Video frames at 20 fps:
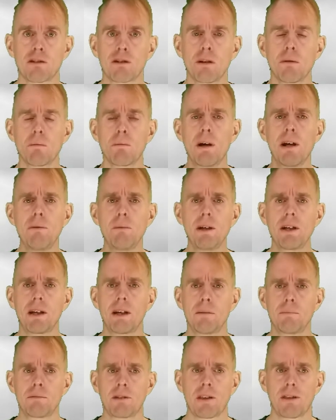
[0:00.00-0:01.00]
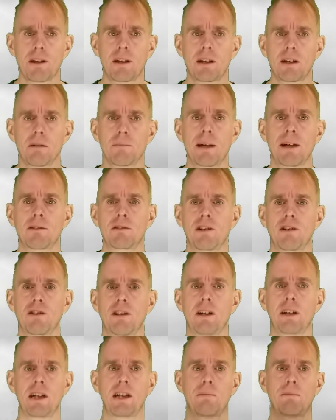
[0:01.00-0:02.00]
So when we come to think about
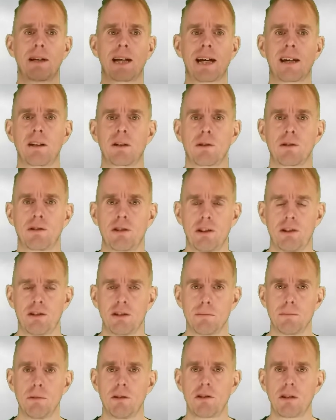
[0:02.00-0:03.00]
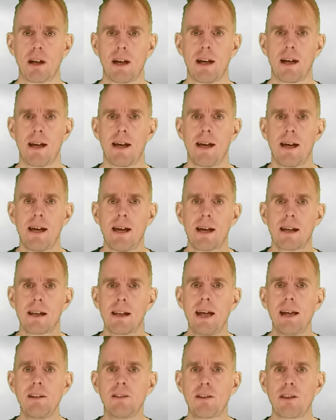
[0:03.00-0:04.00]
designing mechanical systems,
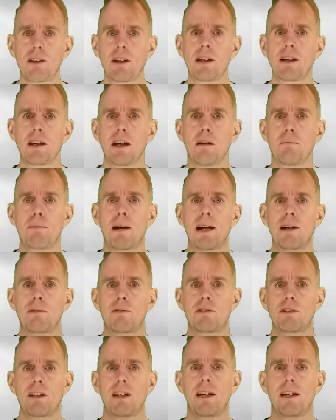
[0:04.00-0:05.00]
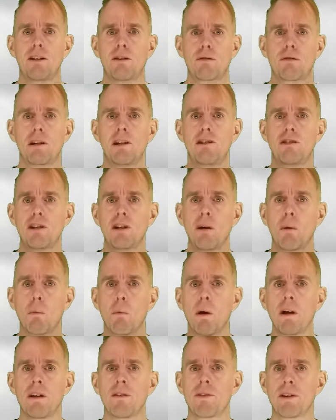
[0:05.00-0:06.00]
let's think about increasing
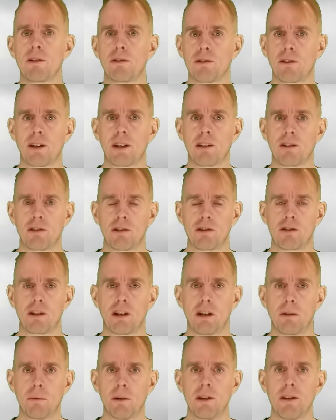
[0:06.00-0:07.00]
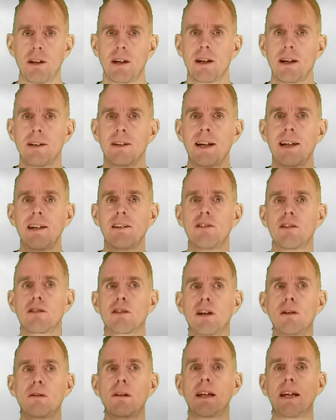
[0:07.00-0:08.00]
one of those things to start with, and that is the
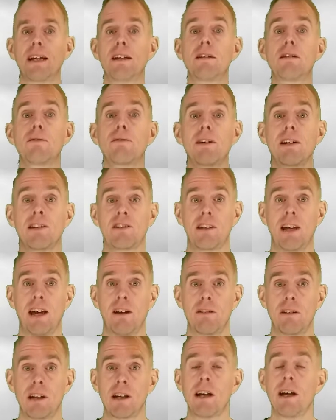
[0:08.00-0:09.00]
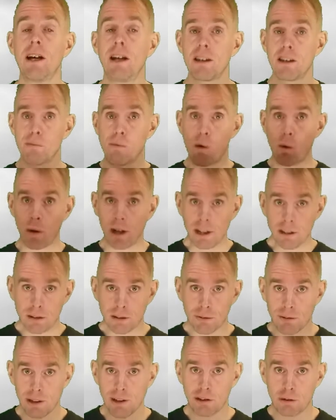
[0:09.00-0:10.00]
total interface area. The more
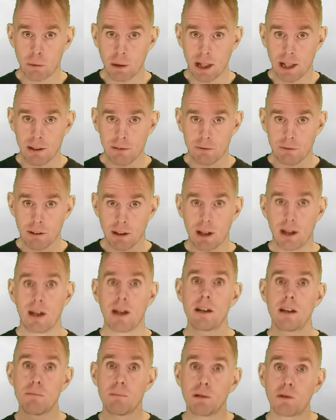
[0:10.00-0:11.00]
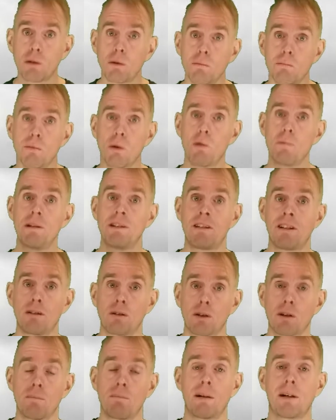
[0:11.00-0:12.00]
interface we have, the more
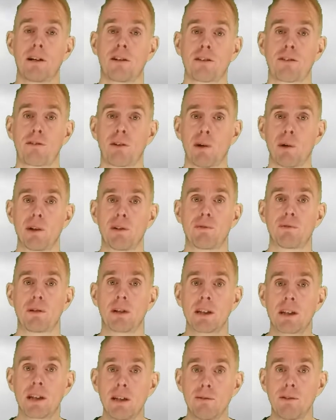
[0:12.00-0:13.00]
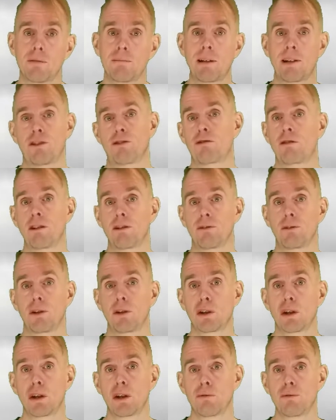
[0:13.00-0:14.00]
material can pass through it for a given mass
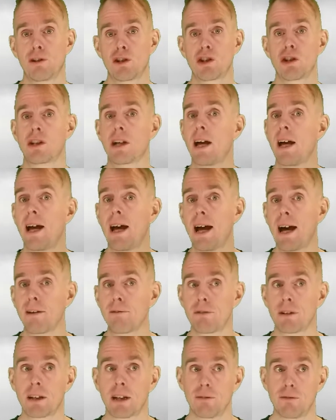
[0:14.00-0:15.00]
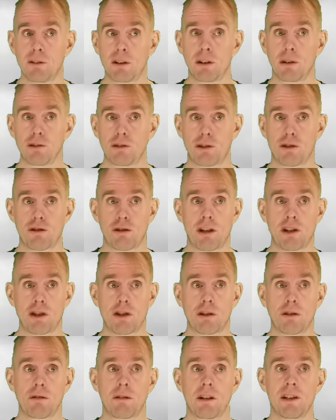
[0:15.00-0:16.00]
transfer coefficient and for a given
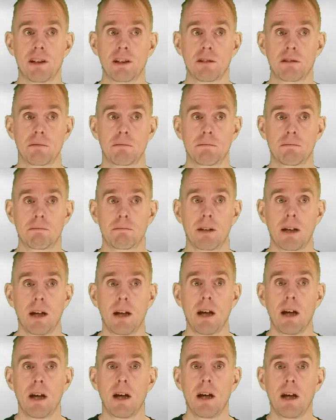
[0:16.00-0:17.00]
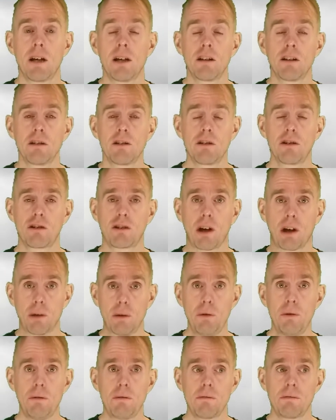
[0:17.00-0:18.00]
concentration gradient.
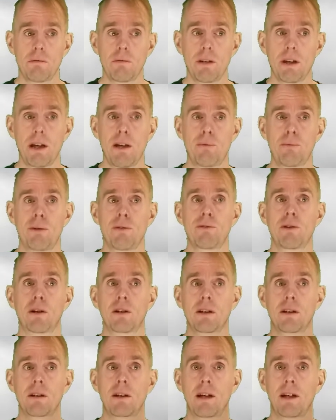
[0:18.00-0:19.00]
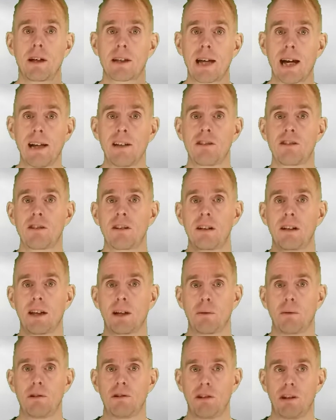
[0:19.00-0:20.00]
So if we've got a
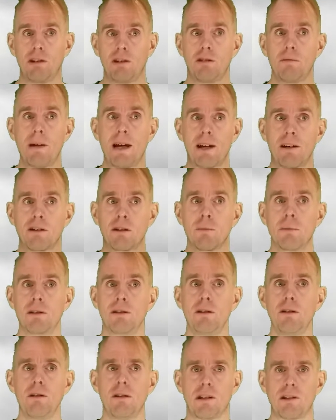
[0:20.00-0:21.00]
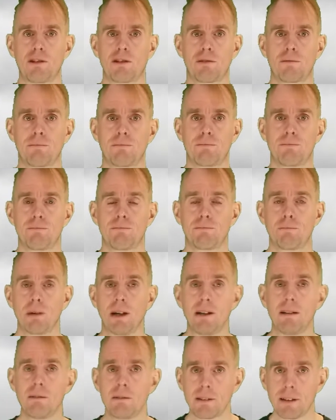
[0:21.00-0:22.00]
gas-liquid system, how can we do this?
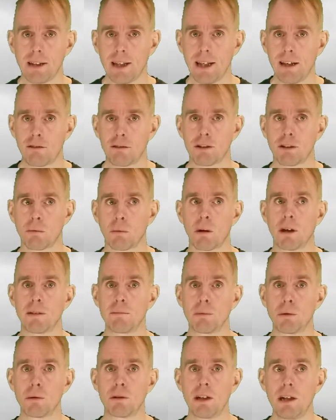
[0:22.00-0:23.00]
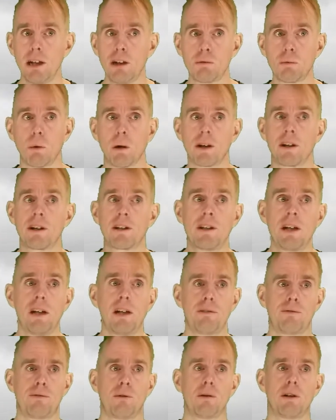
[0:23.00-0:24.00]
Well, here on the whiteboard is one
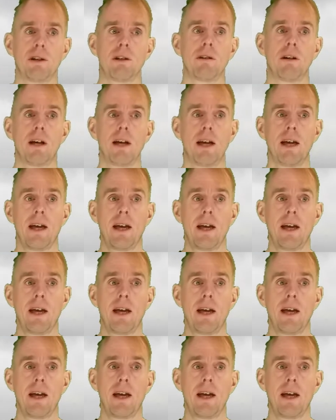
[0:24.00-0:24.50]
idea for you.